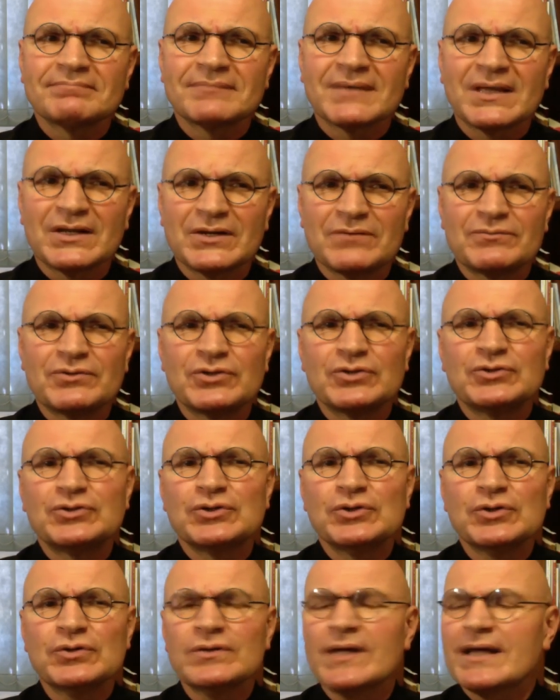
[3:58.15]
And if you
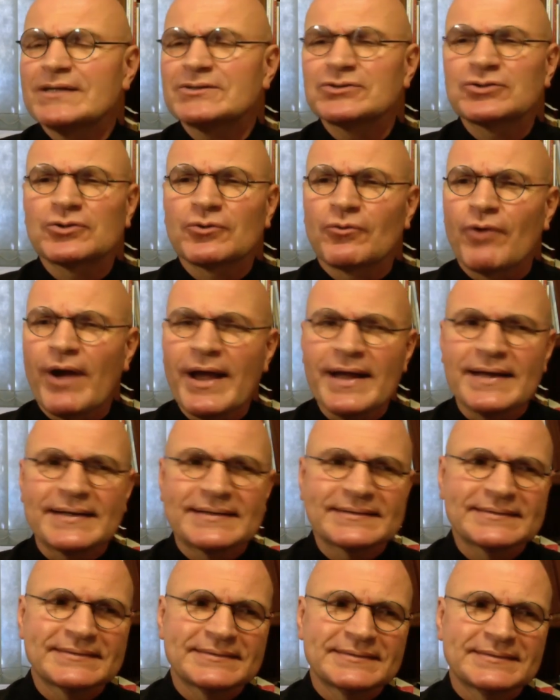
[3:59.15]
do, that's great.
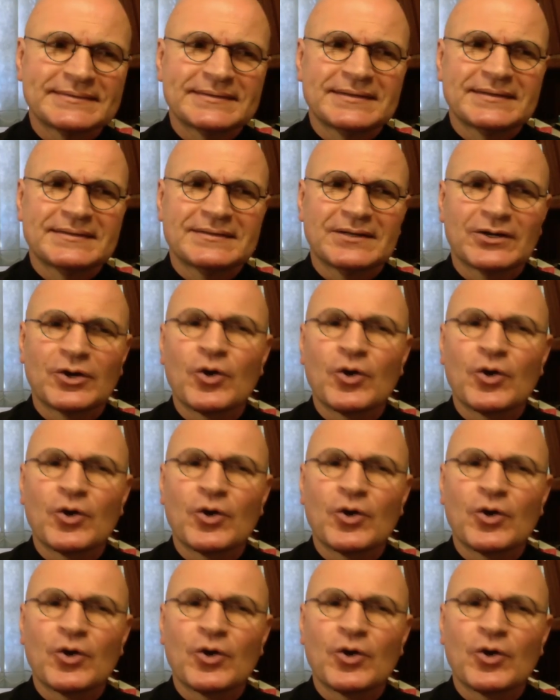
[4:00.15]
Then